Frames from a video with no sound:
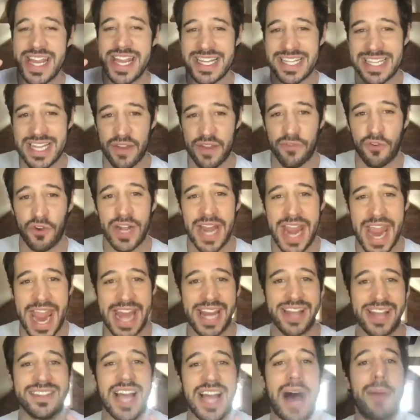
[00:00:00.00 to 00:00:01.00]
different
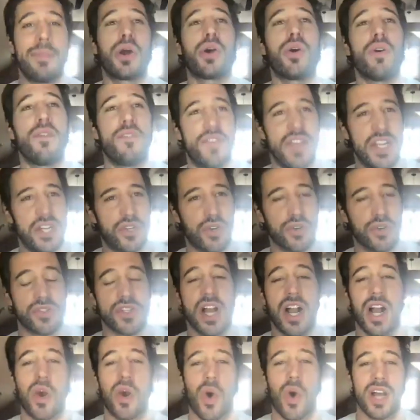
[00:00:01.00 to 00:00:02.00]
anatomical features
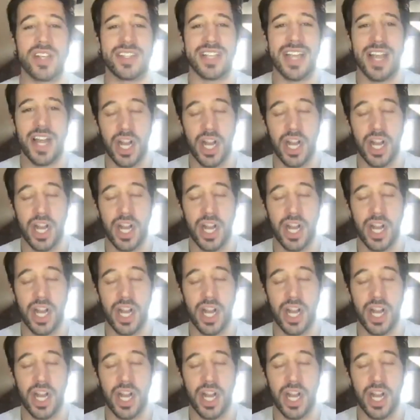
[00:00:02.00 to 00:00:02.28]
across,